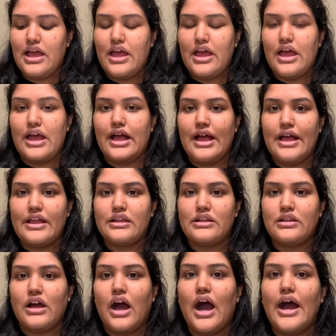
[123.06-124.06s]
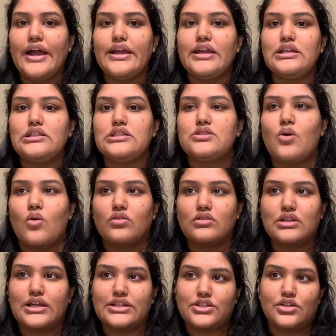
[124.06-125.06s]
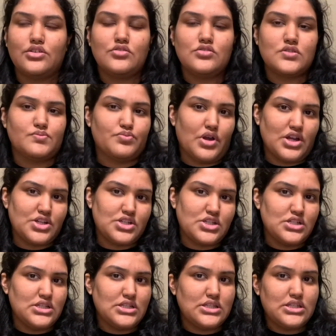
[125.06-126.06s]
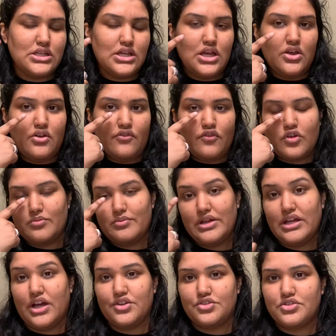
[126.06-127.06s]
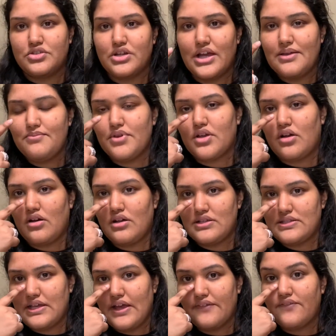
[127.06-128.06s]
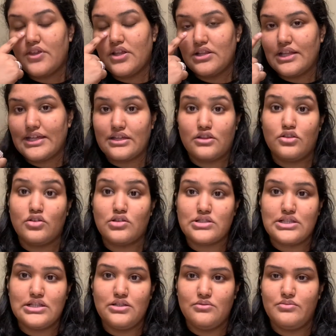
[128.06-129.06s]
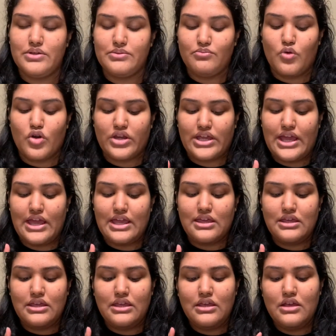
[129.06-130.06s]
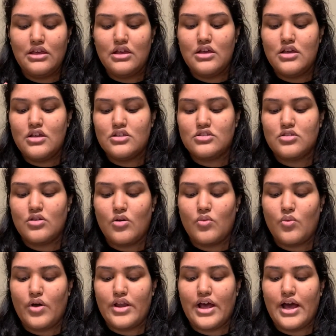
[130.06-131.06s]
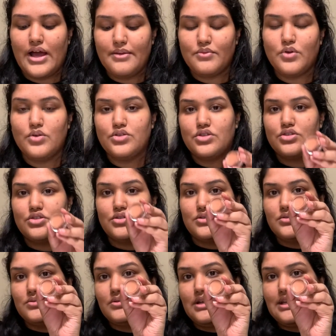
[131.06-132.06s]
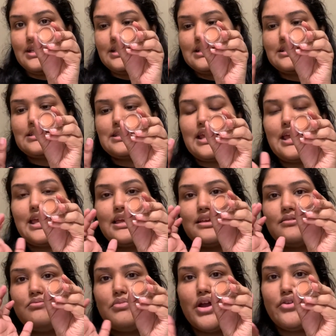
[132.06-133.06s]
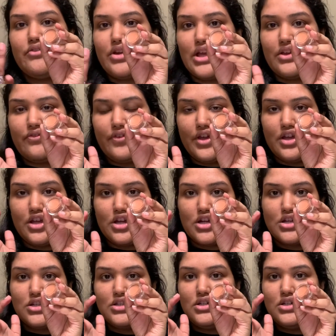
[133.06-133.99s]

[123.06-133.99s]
And I don't like to use brushes for my under eye because I feel like it looks a little bit more cakey. So what I'm going to do is take my ring finger